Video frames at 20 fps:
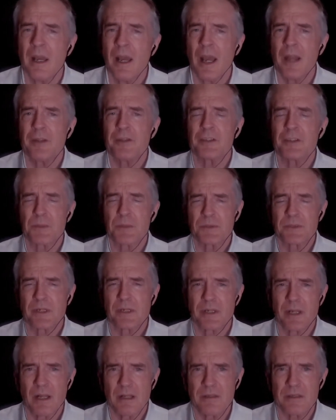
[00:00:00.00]
and you're supposed to
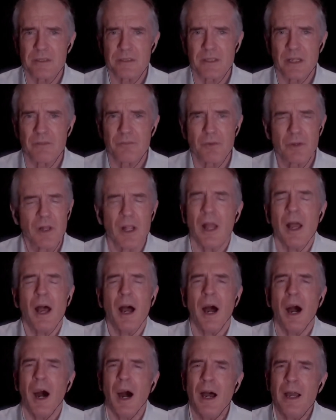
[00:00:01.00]
tell yourself, well,
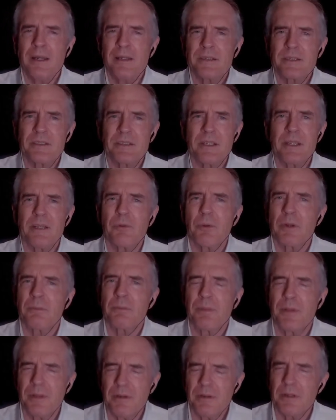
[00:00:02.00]
I see what
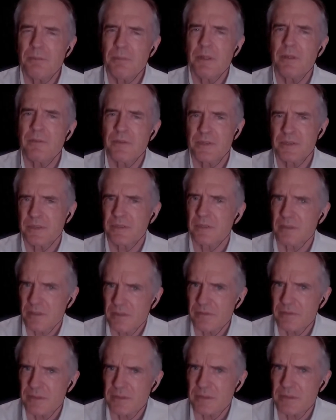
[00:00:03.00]
appear to be physical
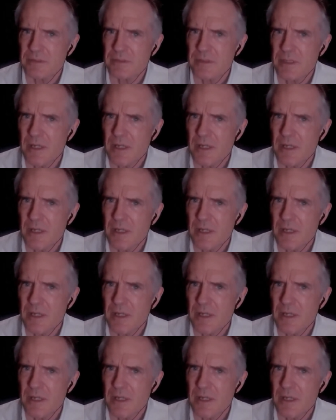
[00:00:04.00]
differences.